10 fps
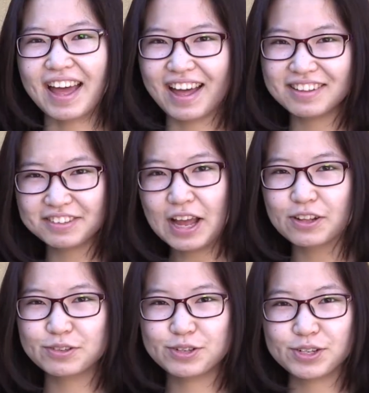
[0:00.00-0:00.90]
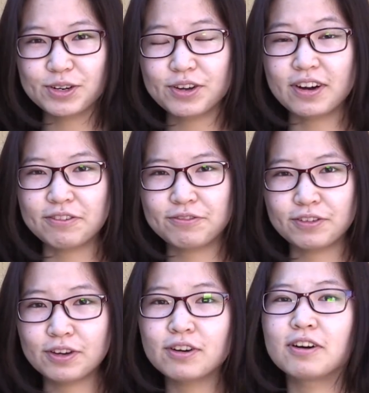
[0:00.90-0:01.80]
And to show you a
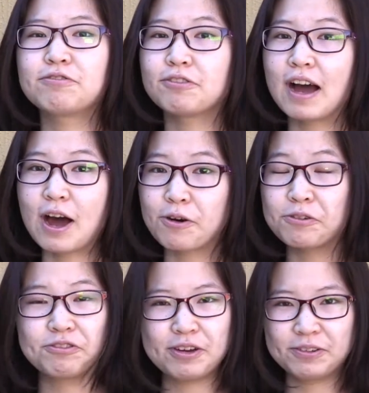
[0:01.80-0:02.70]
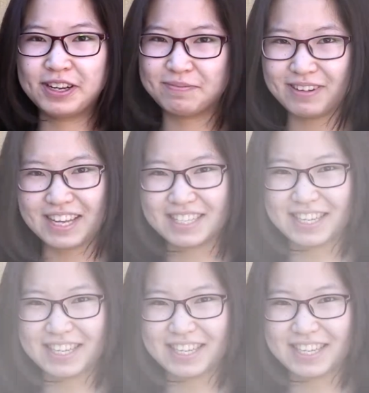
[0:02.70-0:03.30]
few of our favorite places.